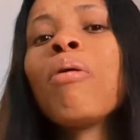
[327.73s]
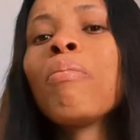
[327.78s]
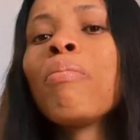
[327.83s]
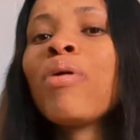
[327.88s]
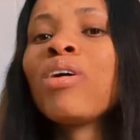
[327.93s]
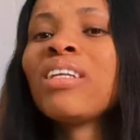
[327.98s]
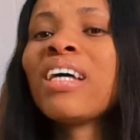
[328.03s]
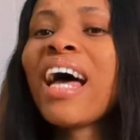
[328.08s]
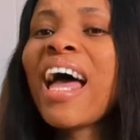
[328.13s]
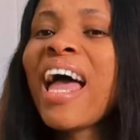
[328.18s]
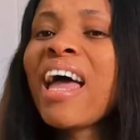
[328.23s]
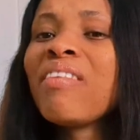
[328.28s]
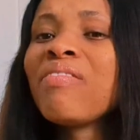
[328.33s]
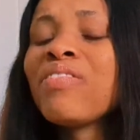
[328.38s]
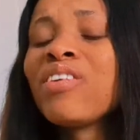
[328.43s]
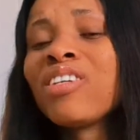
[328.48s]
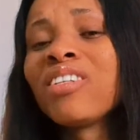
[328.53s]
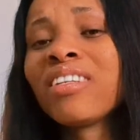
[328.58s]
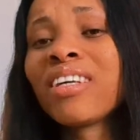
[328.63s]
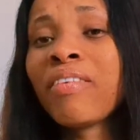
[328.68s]
but
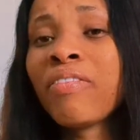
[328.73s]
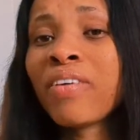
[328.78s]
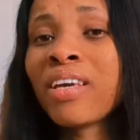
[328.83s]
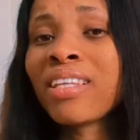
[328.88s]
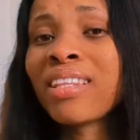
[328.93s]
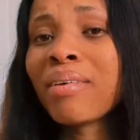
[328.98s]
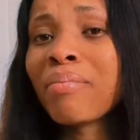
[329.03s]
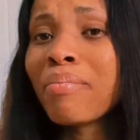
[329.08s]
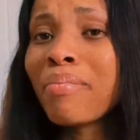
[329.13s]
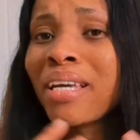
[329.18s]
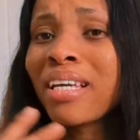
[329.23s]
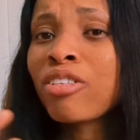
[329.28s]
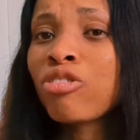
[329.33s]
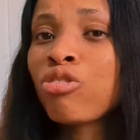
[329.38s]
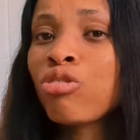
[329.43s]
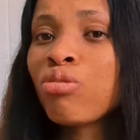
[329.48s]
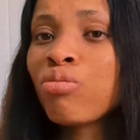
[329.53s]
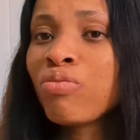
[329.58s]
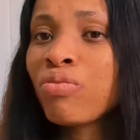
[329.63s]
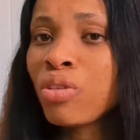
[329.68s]
every other thing that
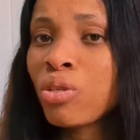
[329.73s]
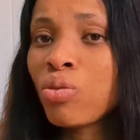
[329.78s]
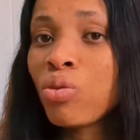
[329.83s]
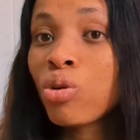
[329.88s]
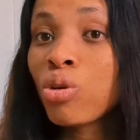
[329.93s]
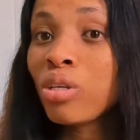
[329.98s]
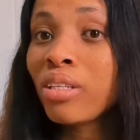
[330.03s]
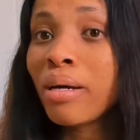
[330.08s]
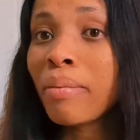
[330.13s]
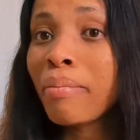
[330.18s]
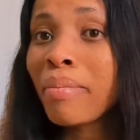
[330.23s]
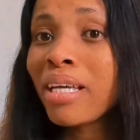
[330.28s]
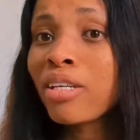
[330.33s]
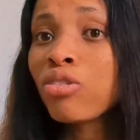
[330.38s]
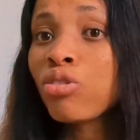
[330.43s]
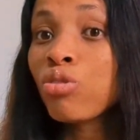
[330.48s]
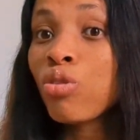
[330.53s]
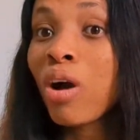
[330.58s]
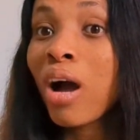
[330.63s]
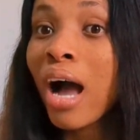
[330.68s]
makes you feel good, that
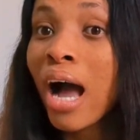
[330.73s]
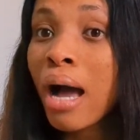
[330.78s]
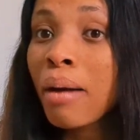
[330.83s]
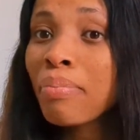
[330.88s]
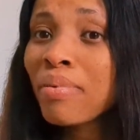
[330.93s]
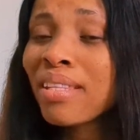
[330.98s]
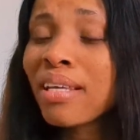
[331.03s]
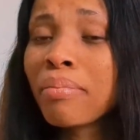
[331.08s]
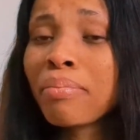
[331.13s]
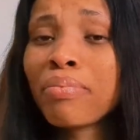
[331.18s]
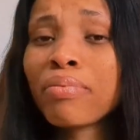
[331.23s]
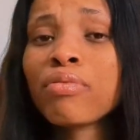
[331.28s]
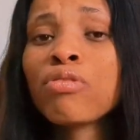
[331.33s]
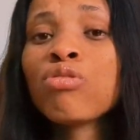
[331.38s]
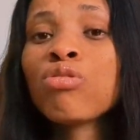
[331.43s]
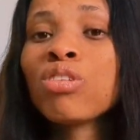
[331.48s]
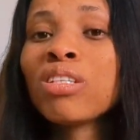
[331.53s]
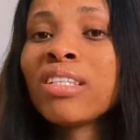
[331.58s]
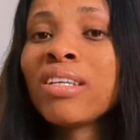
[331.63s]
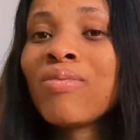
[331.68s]
makes you happy, that
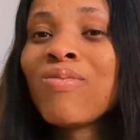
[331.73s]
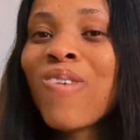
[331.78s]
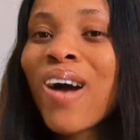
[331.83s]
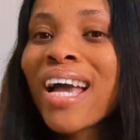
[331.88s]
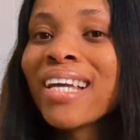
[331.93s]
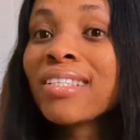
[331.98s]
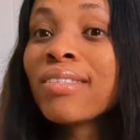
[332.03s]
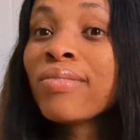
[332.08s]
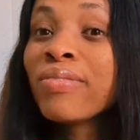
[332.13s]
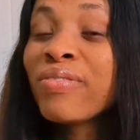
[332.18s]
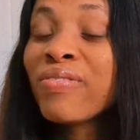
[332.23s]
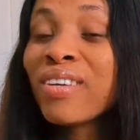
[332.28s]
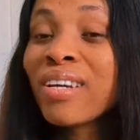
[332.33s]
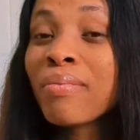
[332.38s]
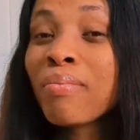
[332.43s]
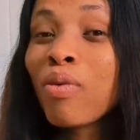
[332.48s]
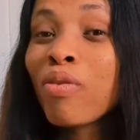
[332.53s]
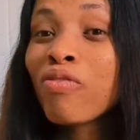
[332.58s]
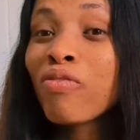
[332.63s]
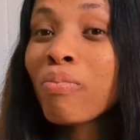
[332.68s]
puts you in the right
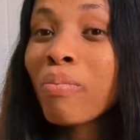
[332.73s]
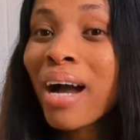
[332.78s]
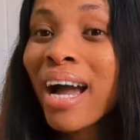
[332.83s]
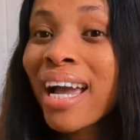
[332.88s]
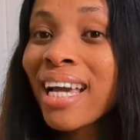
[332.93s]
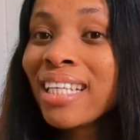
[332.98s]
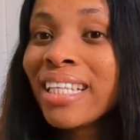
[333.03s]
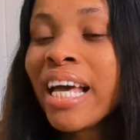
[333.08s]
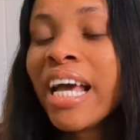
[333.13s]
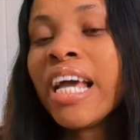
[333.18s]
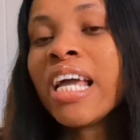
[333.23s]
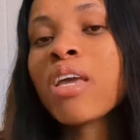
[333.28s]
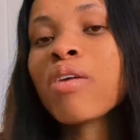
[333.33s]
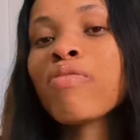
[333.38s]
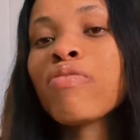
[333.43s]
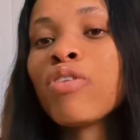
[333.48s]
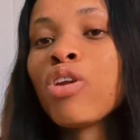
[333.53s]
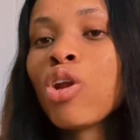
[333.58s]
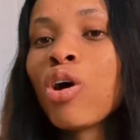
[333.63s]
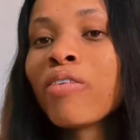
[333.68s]
frame of mind.
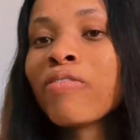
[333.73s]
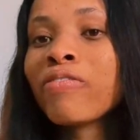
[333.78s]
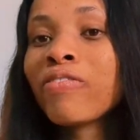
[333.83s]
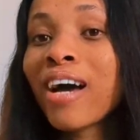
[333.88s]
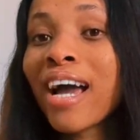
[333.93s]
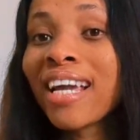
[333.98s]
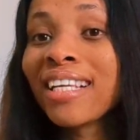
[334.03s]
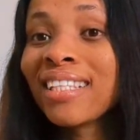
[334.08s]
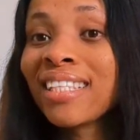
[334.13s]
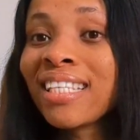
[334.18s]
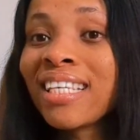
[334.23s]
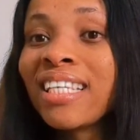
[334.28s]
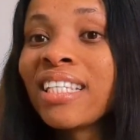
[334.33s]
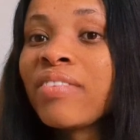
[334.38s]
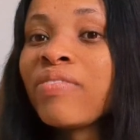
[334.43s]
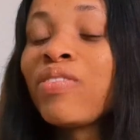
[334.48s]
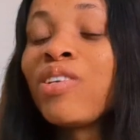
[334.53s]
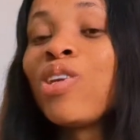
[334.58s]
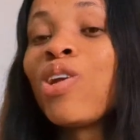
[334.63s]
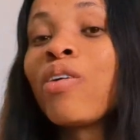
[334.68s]
If you love writing,
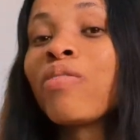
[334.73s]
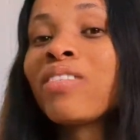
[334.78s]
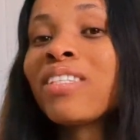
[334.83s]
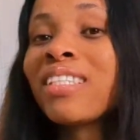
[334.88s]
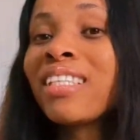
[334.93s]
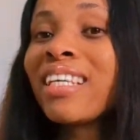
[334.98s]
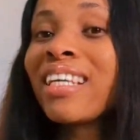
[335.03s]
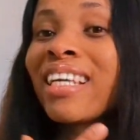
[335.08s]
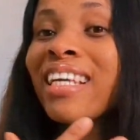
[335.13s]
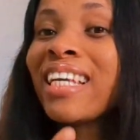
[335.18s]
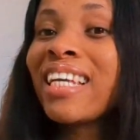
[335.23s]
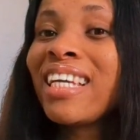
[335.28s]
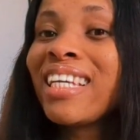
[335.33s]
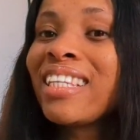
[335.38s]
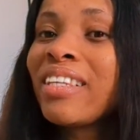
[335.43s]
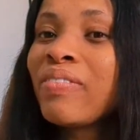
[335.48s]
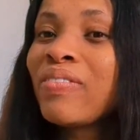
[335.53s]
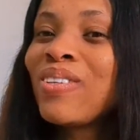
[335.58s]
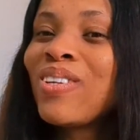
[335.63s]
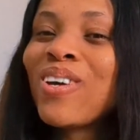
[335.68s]
if you love
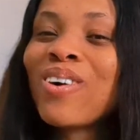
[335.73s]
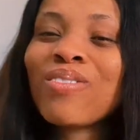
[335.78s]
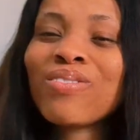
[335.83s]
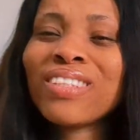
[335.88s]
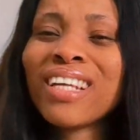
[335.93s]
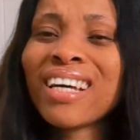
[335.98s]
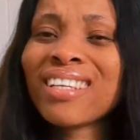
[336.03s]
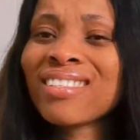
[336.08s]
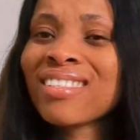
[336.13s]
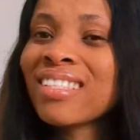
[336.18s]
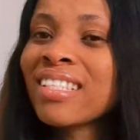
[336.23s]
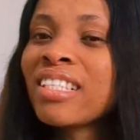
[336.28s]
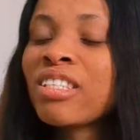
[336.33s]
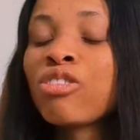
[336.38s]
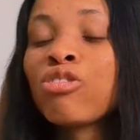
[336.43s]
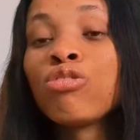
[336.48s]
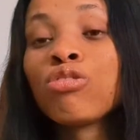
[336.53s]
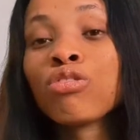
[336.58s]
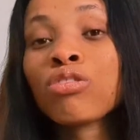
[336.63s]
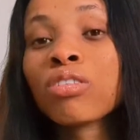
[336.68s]
singing, if you love dancing,
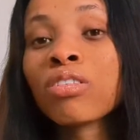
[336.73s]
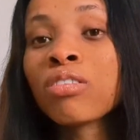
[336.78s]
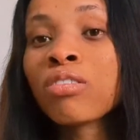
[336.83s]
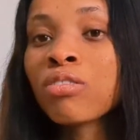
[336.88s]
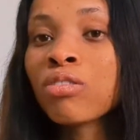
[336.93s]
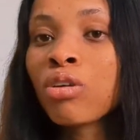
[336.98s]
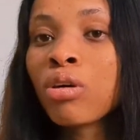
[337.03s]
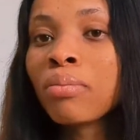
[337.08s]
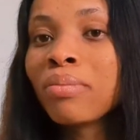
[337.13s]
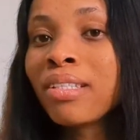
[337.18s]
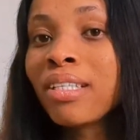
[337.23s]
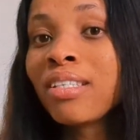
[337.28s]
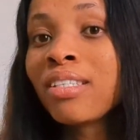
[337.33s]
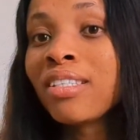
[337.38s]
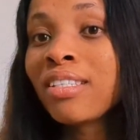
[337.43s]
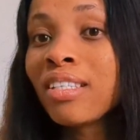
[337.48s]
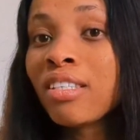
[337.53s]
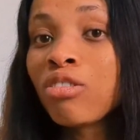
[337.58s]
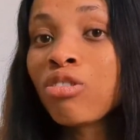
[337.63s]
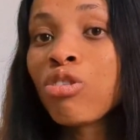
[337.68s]
do not stop these
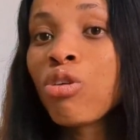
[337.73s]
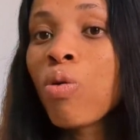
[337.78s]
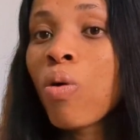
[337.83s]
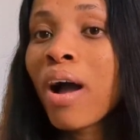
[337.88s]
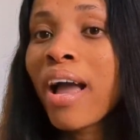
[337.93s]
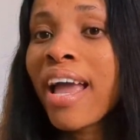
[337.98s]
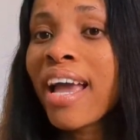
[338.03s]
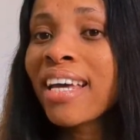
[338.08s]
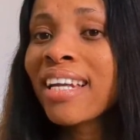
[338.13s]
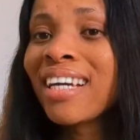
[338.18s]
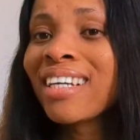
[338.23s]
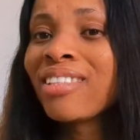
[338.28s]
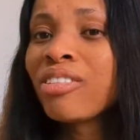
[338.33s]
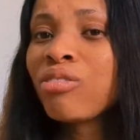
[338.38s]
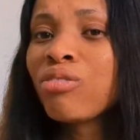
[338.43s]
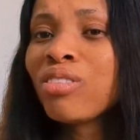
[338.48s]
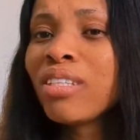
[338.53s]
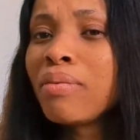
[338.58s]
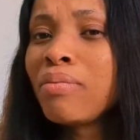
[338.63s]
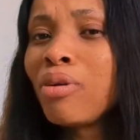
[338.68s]
things. Go ahead and
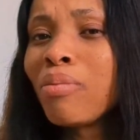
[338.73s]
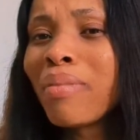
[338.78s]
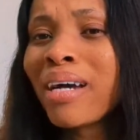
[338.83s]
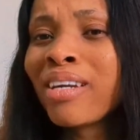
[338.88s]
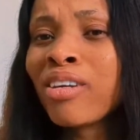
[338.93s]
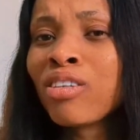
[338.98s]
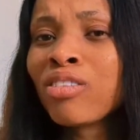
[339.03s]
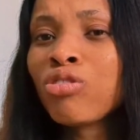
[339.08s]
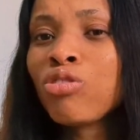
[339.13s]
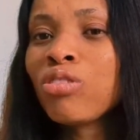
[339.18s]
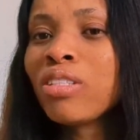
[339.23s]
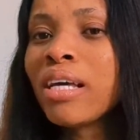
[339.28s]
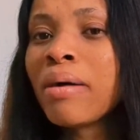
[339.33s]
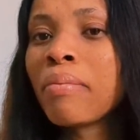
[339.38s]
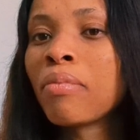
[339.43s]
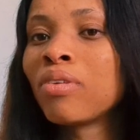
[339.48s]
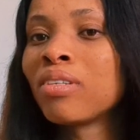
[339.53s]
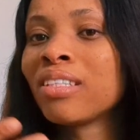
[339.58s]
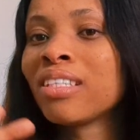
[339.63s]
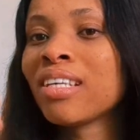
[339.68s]
do them. You might not do
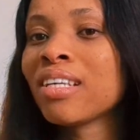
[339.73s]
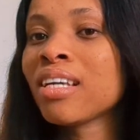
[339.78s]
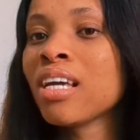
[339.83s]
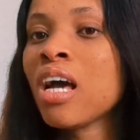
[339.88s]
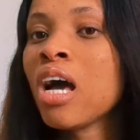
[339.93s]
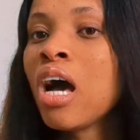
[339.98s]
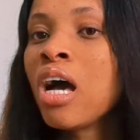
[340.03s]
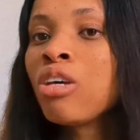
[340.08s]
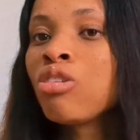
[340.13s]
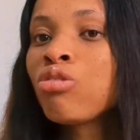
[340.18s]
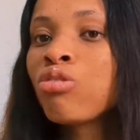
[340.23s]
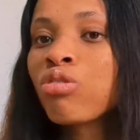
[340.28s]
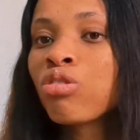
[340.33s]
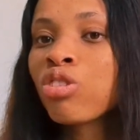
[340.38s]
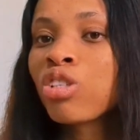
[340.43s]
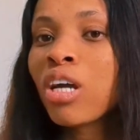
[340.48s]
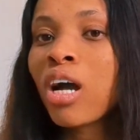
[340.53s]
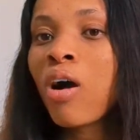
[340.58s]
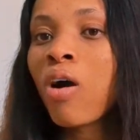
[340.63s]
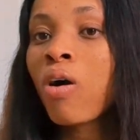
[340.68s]
them on the
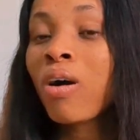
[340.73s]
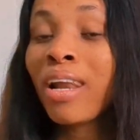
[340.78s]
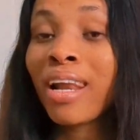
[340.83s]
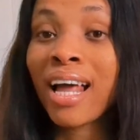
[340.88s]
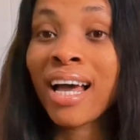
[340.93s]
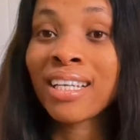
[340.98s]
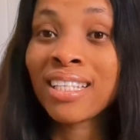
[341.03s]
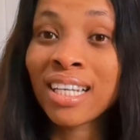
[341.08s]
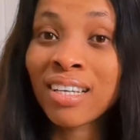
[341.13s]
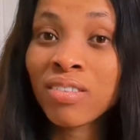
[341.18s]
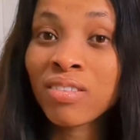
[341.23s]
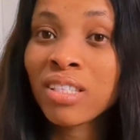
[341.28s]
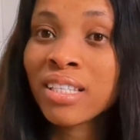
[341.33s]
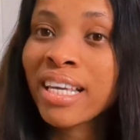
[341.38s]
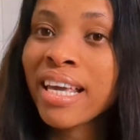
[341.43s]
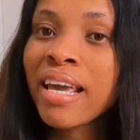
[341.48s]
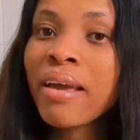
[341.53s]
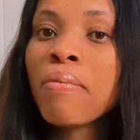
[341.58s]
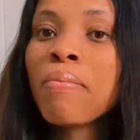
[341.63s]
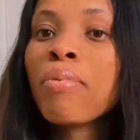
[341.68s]
social or larger
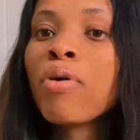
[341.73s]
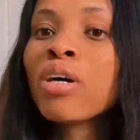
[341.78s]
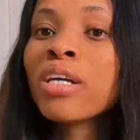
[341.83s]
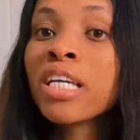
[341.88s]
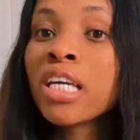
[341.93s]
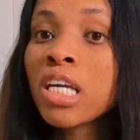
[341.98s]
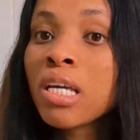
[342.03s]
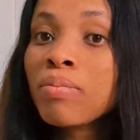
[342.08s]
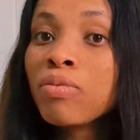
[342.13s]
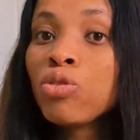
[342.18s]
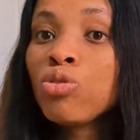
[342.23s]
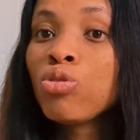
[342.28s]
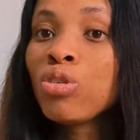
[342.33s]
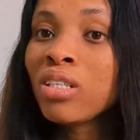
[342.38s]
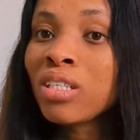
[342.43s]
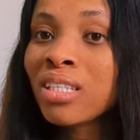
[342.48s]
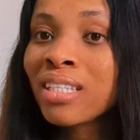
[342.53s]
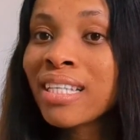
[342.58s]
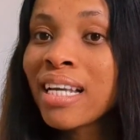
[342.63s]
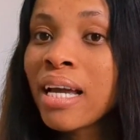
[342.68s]
scale, but keep
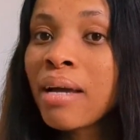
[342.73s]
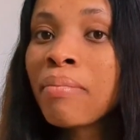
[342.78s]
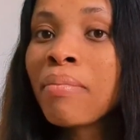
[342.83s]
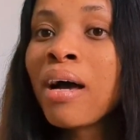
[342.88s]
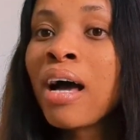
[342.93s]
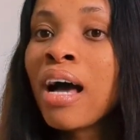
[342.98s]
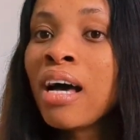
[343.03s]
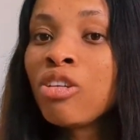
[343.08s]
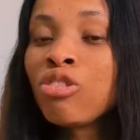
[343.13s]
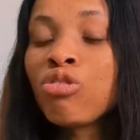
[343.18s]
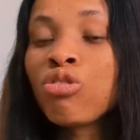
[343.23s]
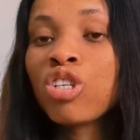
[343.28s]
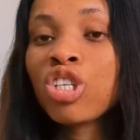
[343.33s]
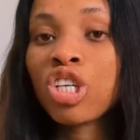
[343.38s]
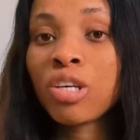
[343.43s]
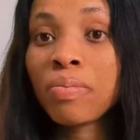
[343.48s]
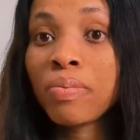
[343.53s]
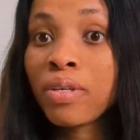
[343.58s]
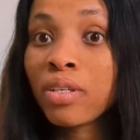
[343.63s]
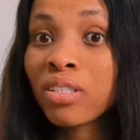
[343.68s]
doing them to
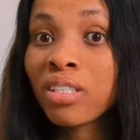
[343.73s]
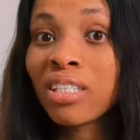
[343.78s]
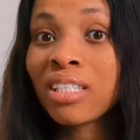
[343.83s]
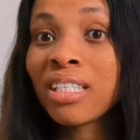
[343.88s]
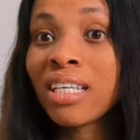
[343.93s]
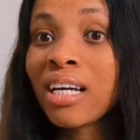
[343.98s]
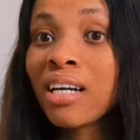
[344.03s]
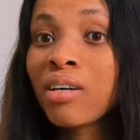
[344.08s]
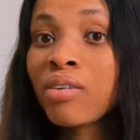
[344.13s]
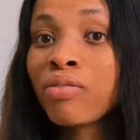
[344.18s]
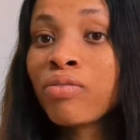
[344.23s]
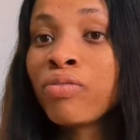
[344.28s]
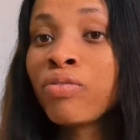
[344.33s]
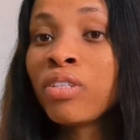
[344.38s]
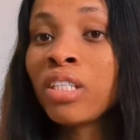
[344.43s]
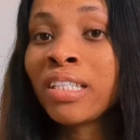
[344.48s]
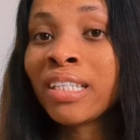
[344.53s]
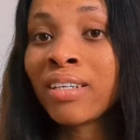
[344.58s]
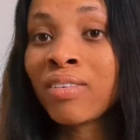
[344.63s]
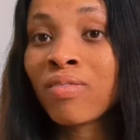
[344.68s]
keep yourself
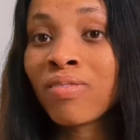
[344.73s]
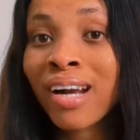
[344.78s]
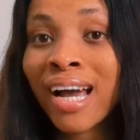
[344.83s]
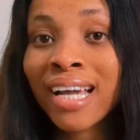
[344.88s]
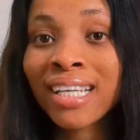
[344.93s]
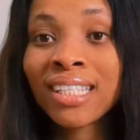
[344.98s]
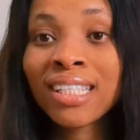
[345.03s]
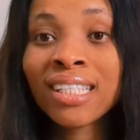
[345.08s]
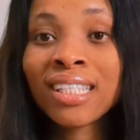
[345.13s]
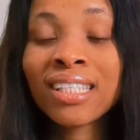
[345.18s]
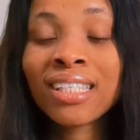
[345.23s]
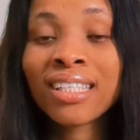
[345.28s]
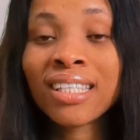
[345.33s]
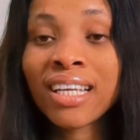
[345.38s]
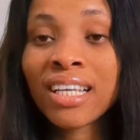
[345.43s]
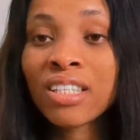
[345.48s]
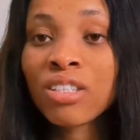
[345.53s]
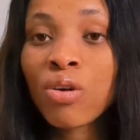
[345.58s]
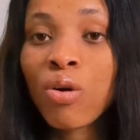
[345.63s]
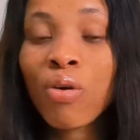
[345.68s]
in the right
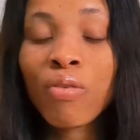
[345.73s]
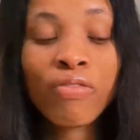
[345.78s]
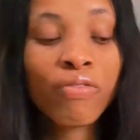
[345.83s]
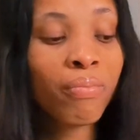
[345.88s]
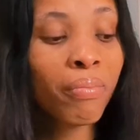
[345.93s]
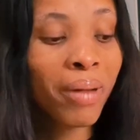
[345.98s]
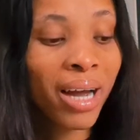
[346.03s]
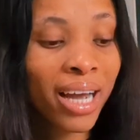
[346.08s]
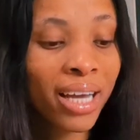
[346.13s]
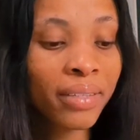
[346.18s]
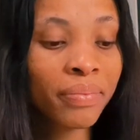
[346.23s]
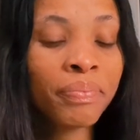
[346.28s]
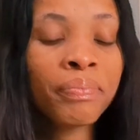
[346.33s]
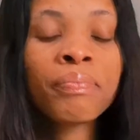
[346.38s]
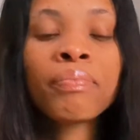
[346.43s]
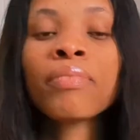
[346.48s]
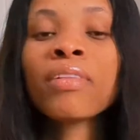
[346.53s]
state of mind.